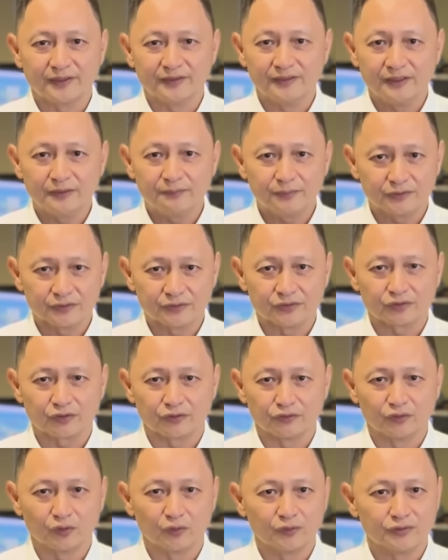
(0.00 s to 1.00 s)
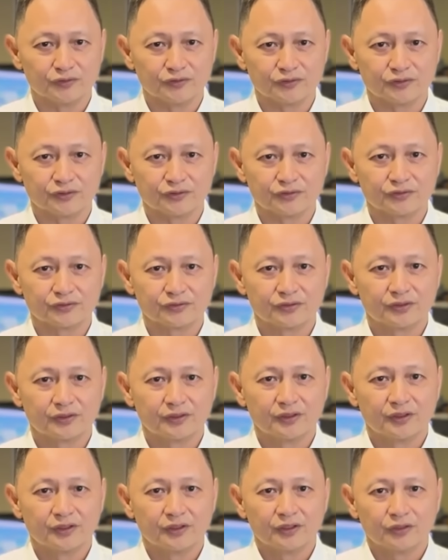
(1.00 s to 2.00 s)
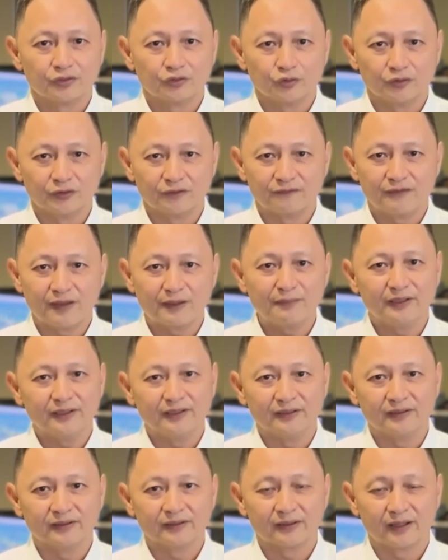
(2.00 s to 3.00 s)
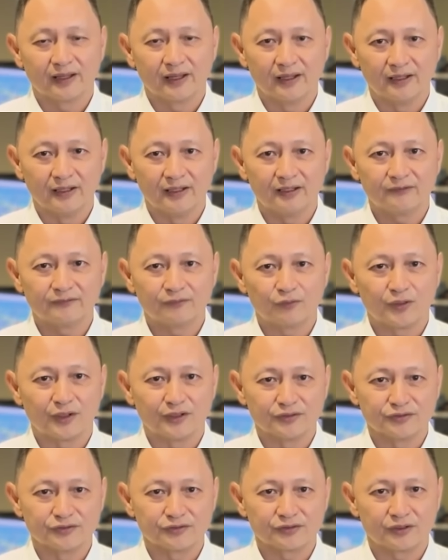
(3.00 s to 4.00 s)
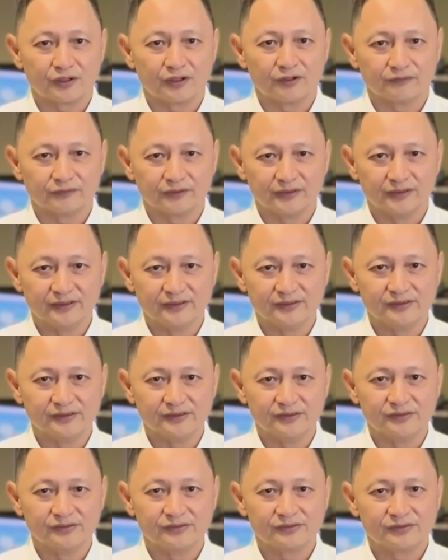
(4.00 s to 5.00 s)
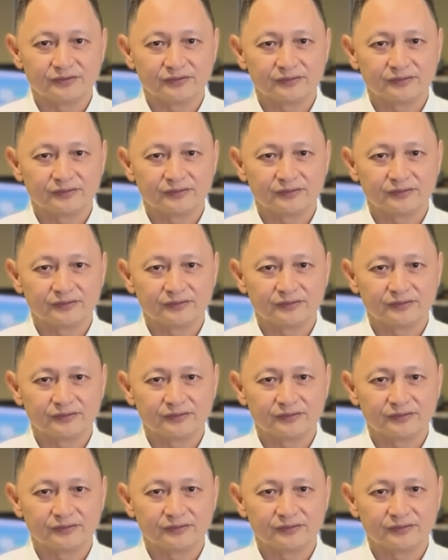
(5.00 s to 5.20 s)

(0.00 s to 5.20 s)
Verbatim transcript: my deepest condolences to the family and loved ones of the deceased.